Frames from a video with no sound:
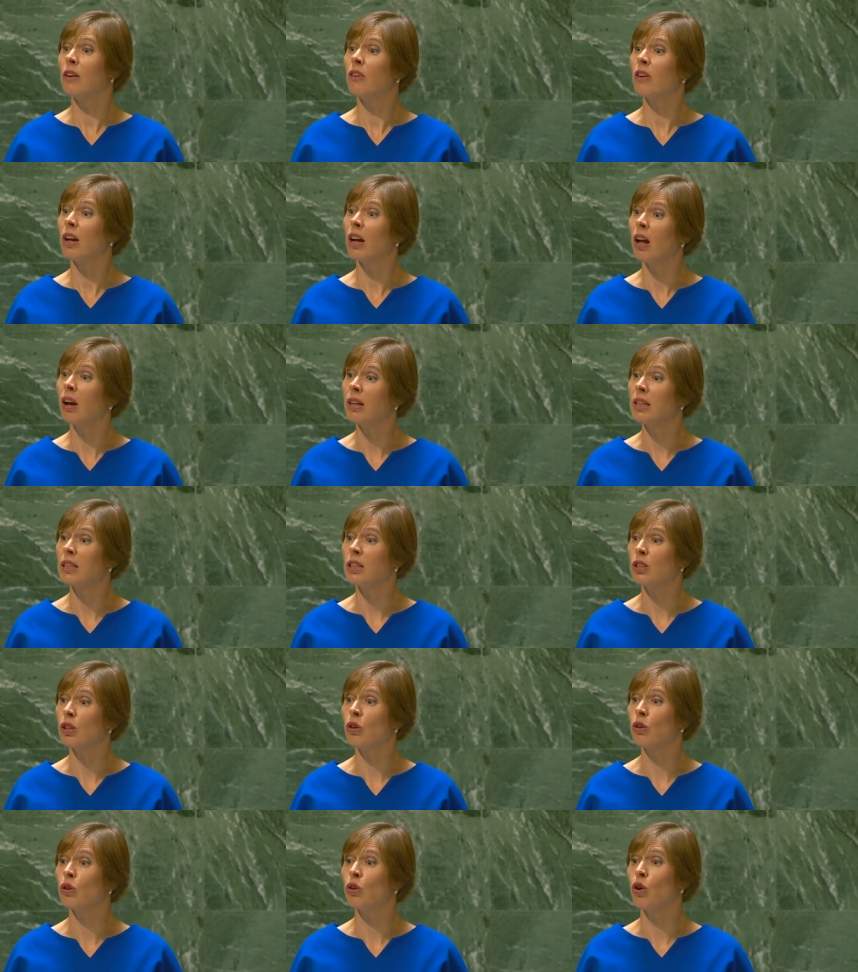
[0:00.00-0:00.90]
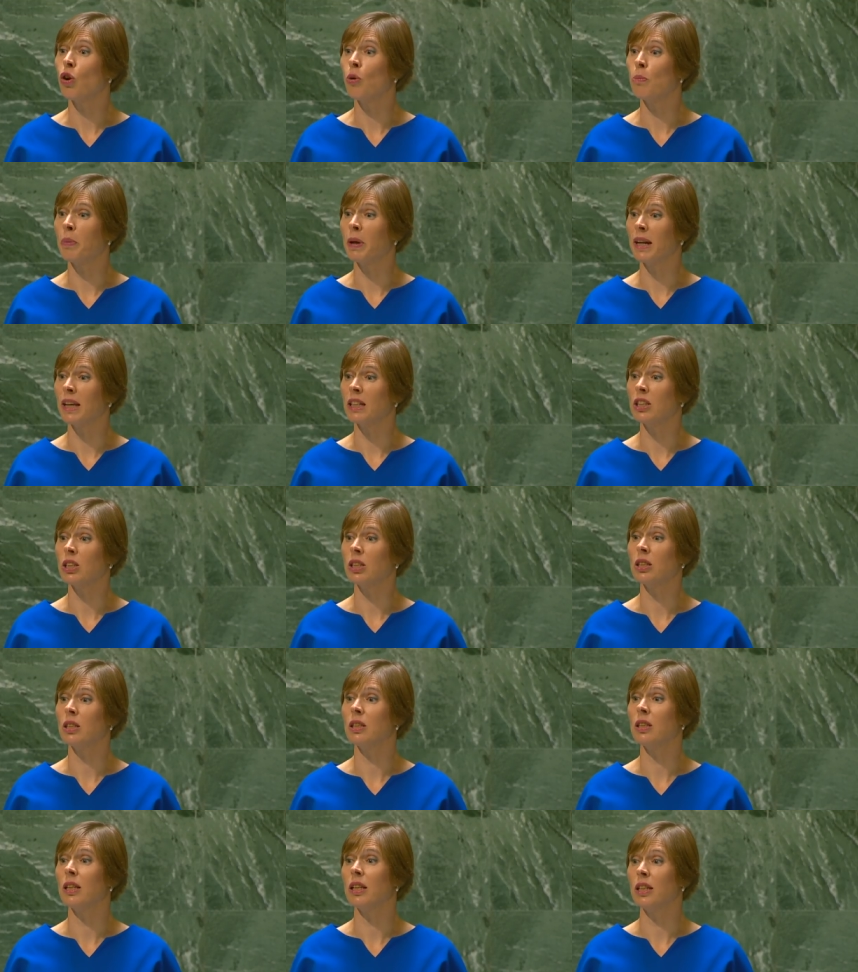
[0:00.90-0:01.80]
relies on
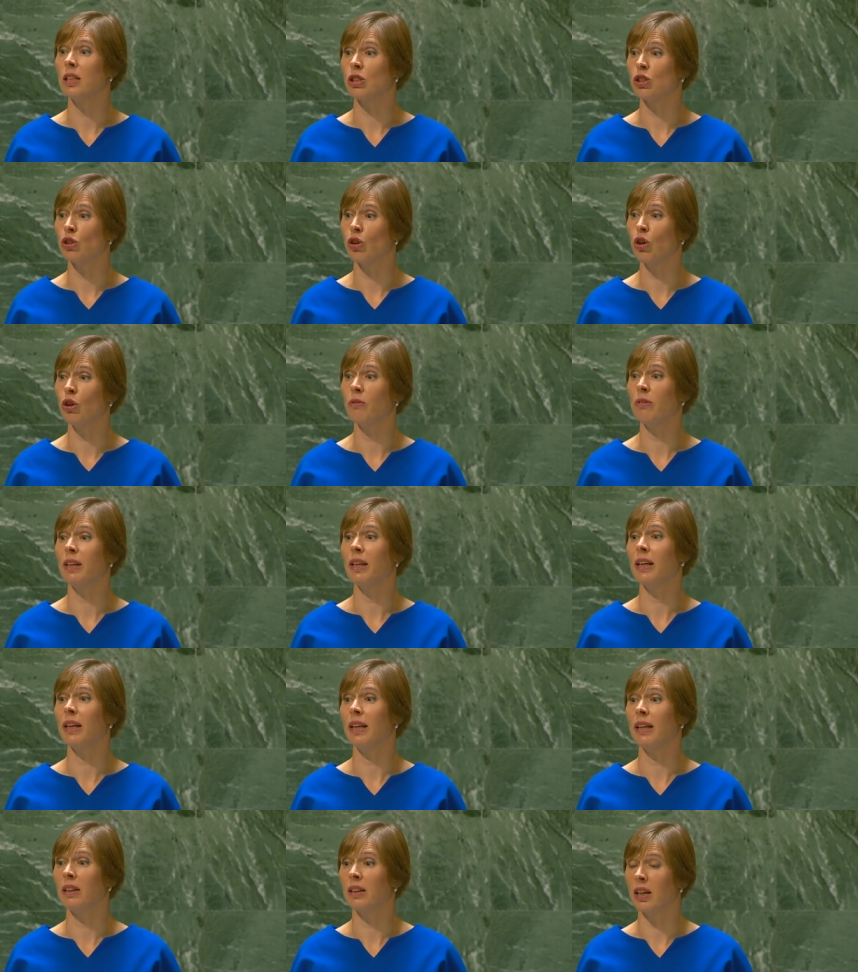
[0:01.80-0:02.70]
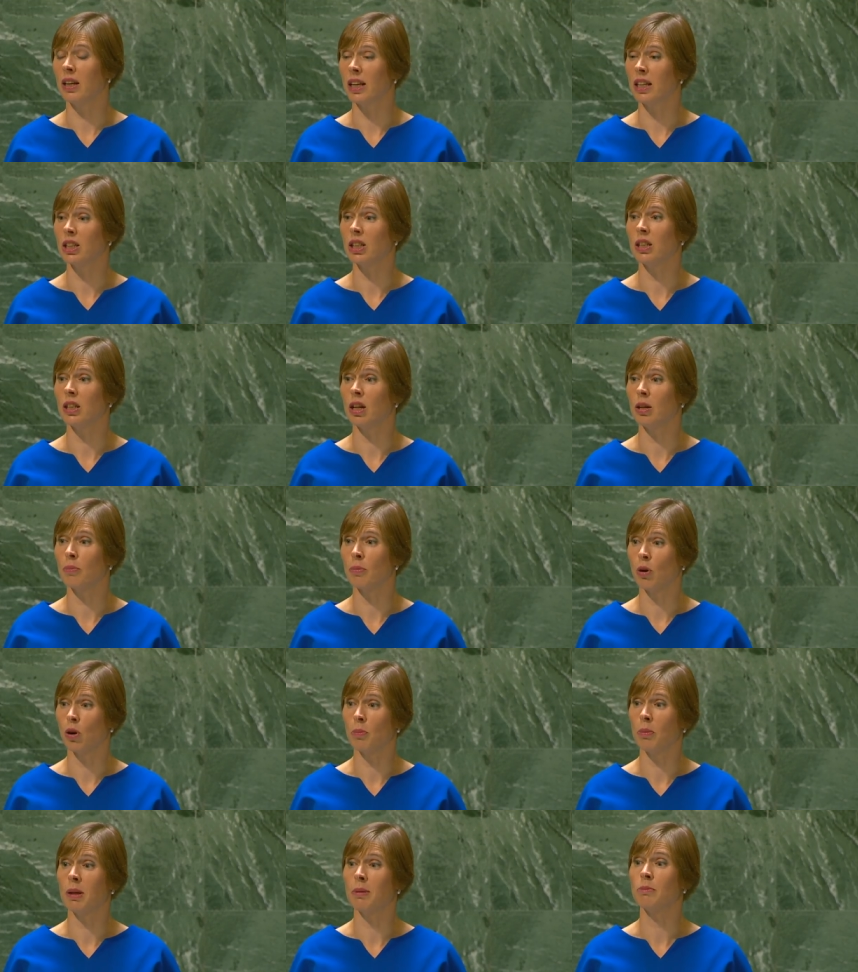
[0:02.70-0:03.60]
cooperation in solving international
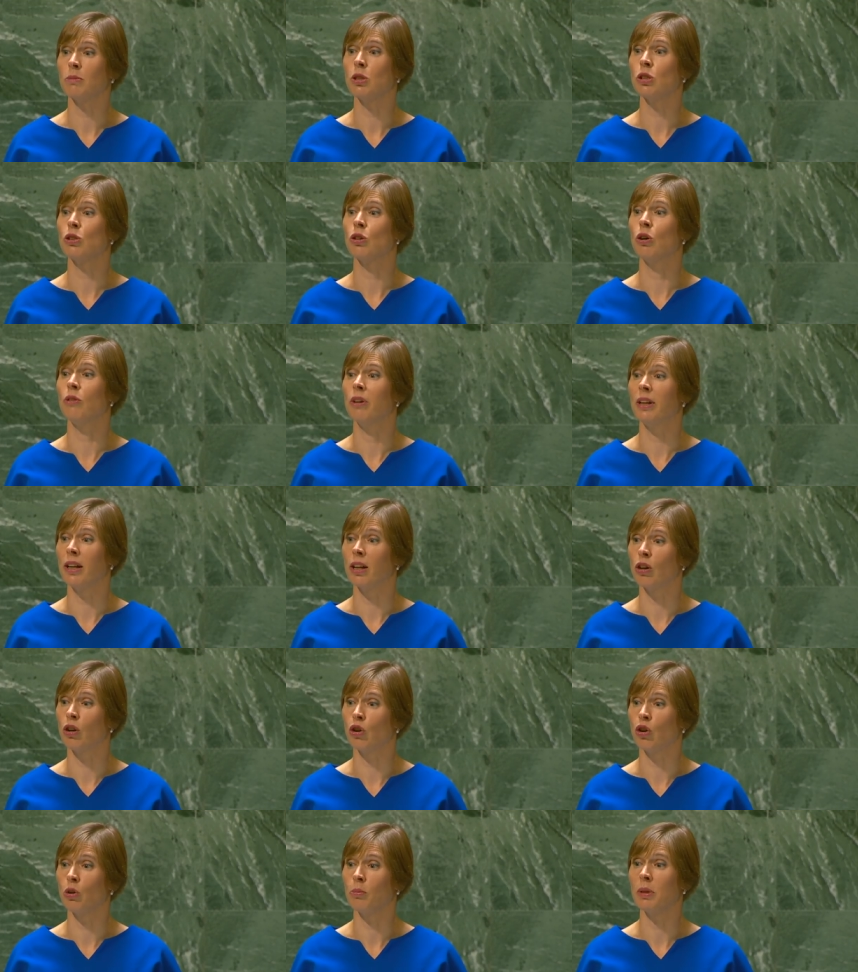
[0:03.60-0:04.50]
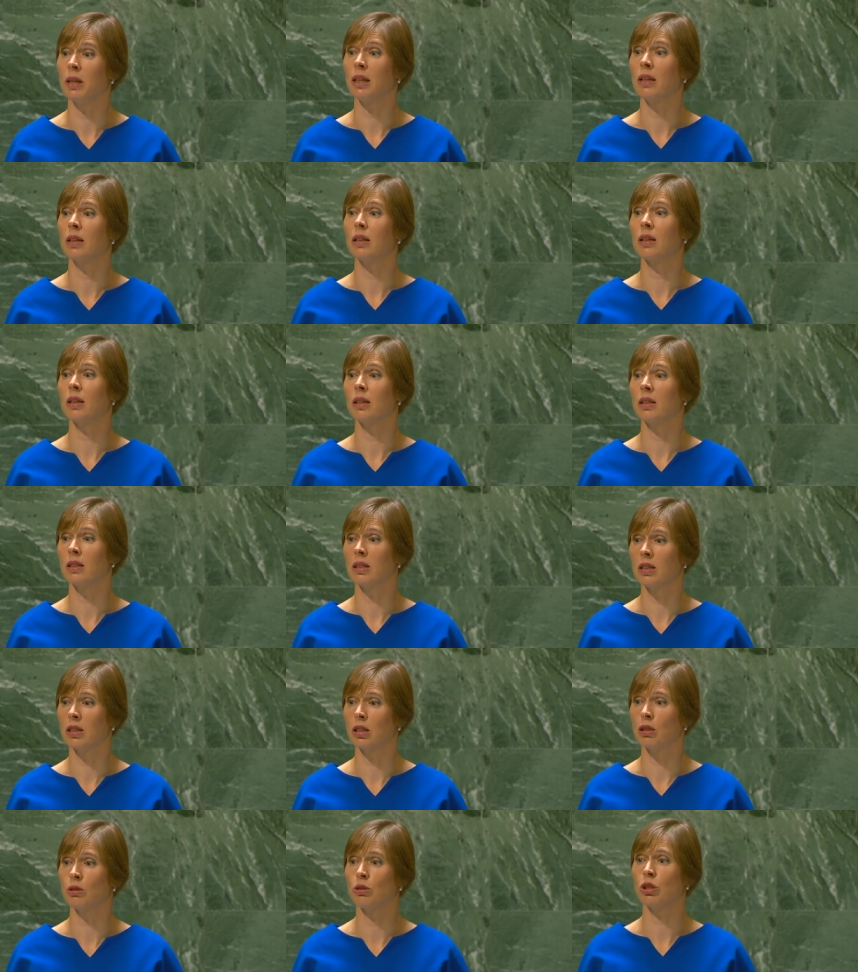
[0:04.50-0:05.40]
problems of an economic,
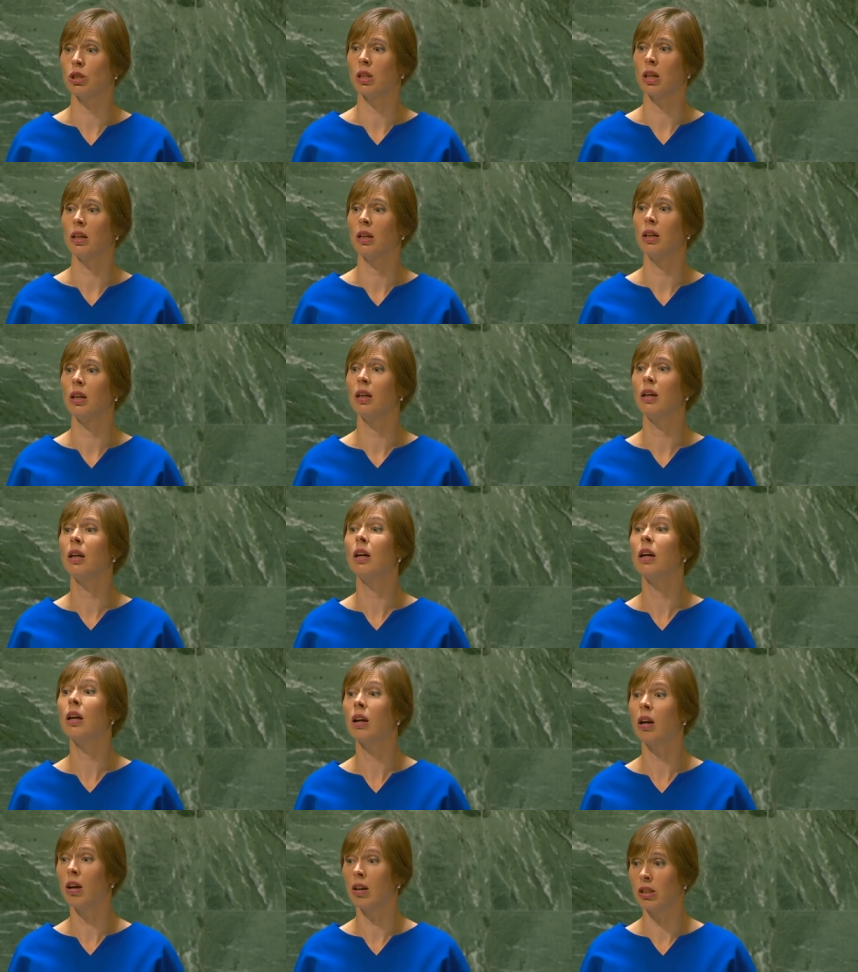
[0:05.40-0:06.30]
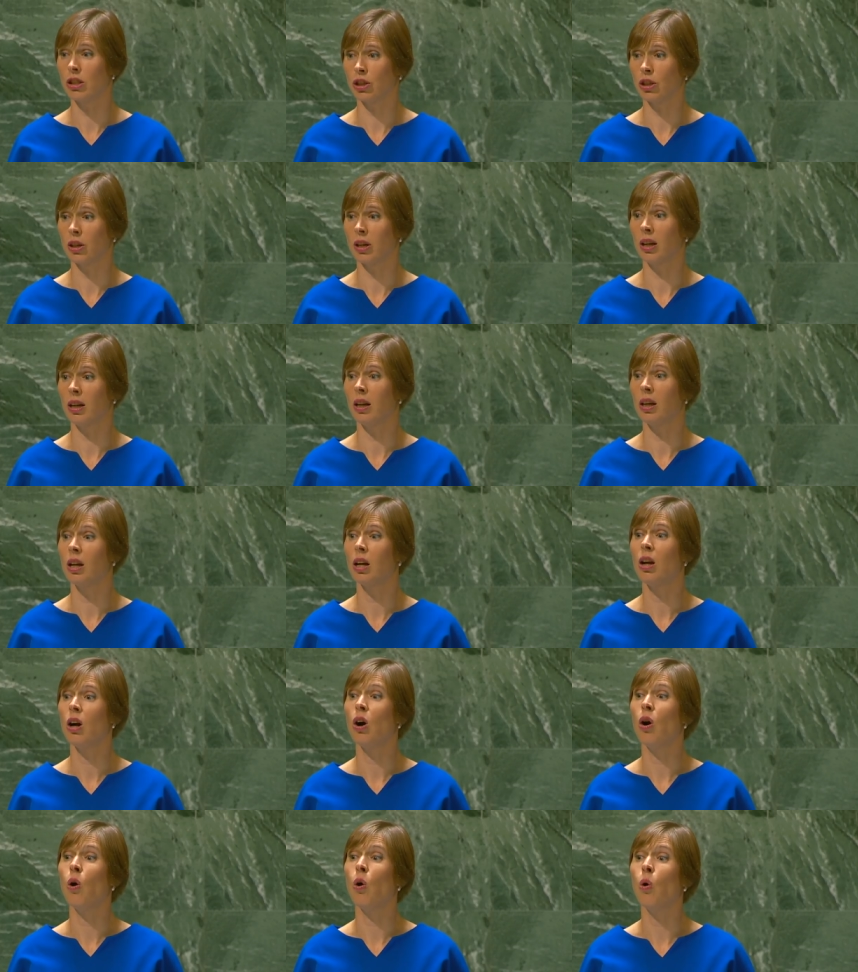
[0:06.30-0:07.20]
social, cultural,
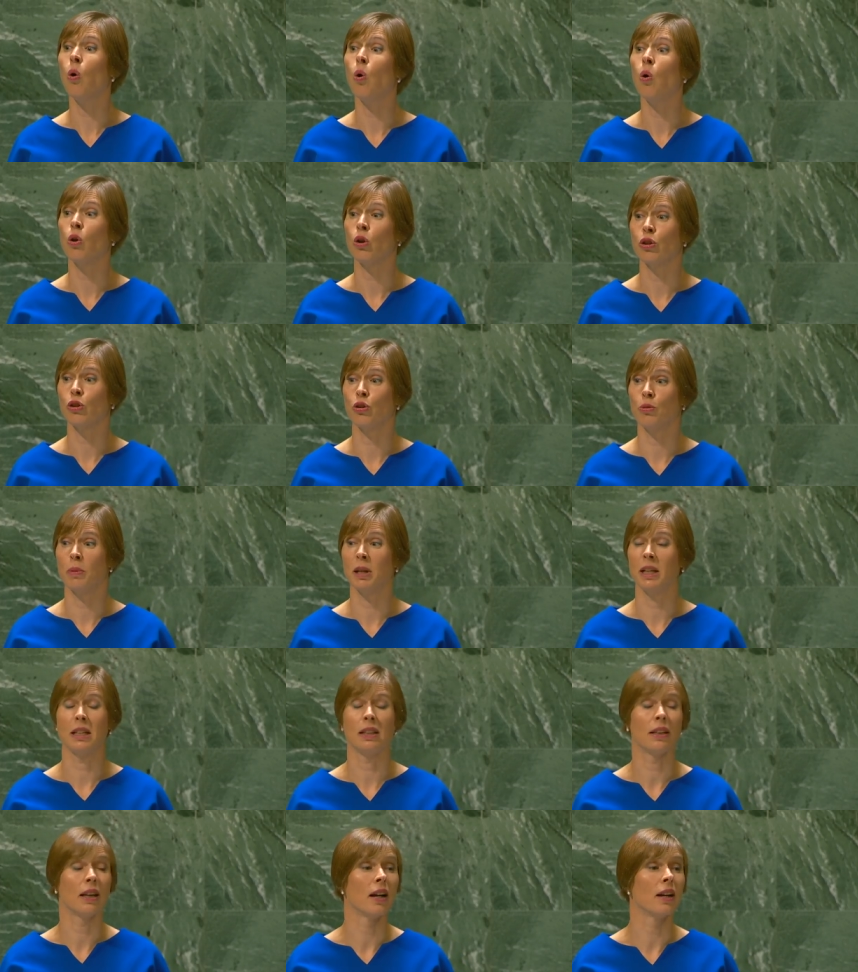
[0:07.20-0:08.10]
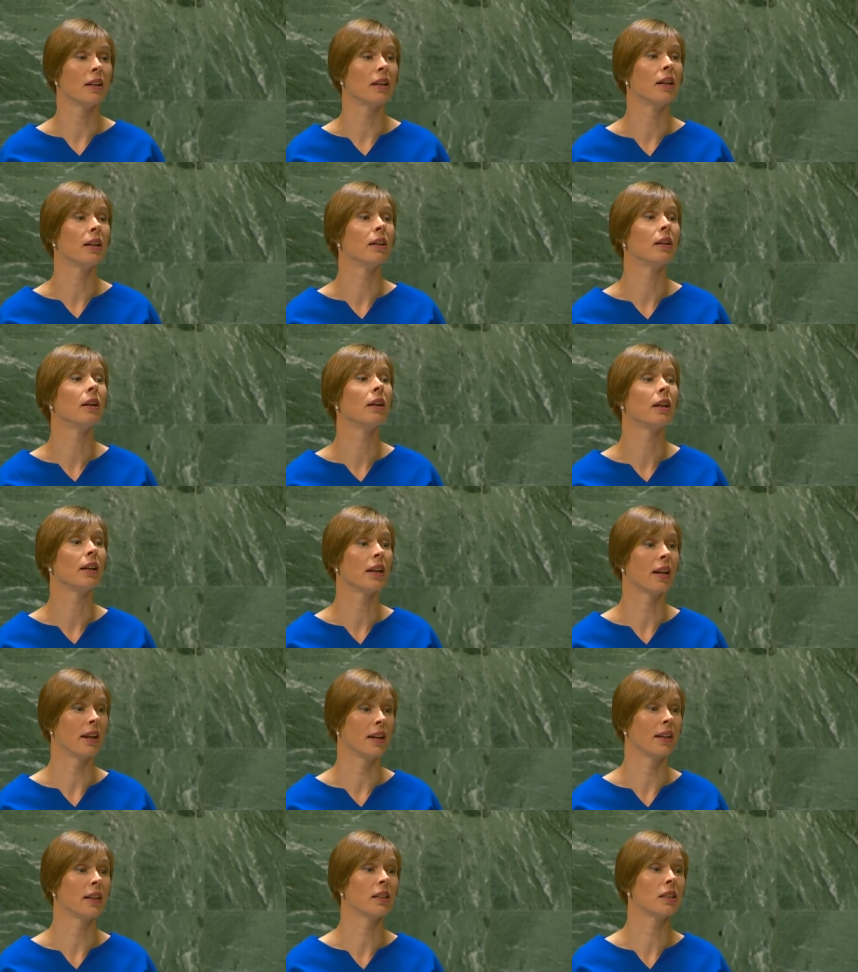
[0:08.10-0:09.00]
or humanitarian
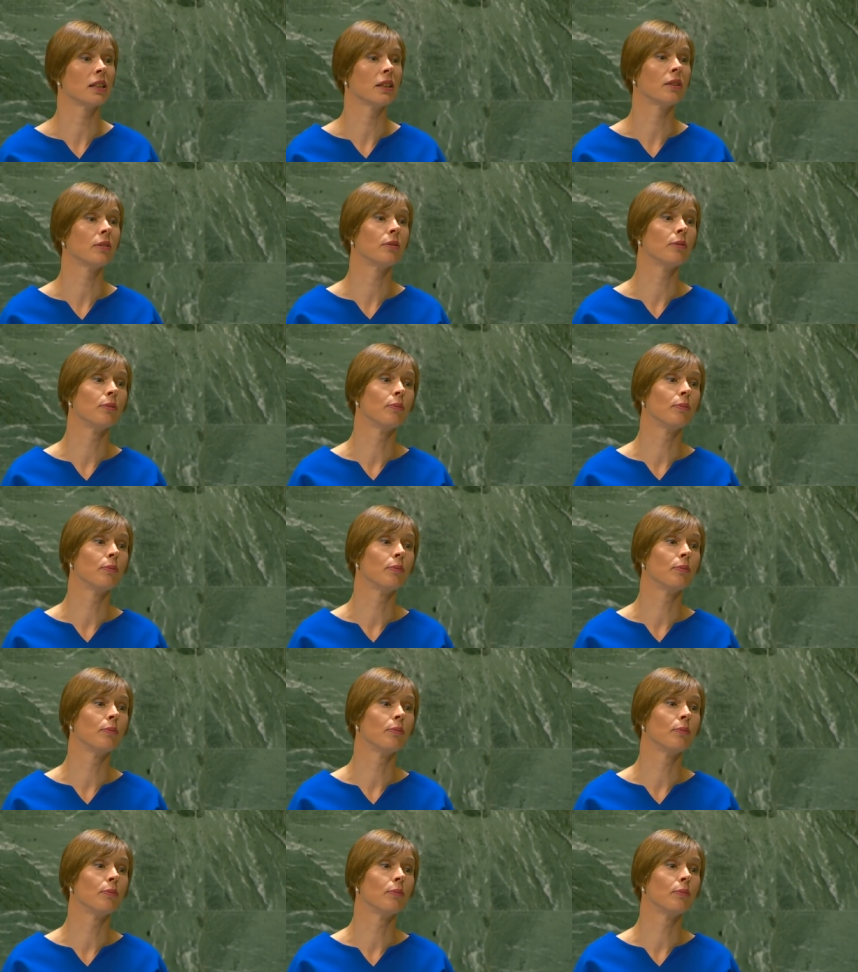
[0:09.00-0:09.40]
character.